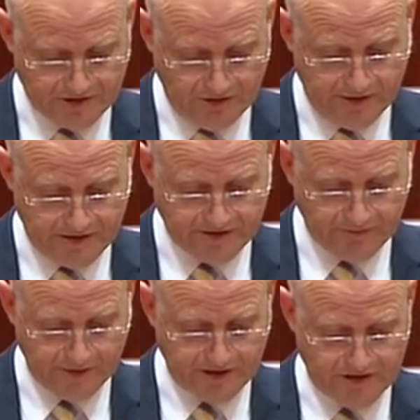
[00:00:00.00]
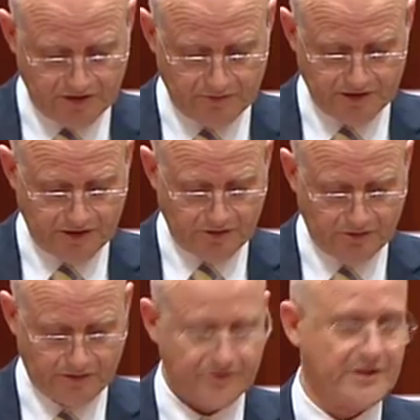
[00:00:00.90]
notorious of which was the
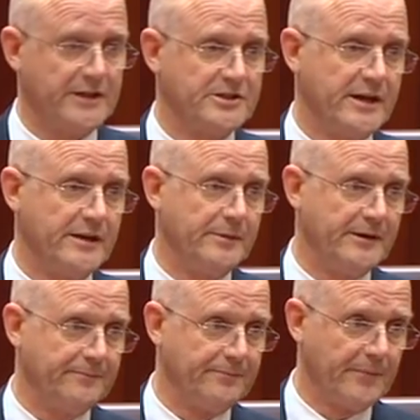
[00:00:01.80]
Court of Star Chamber.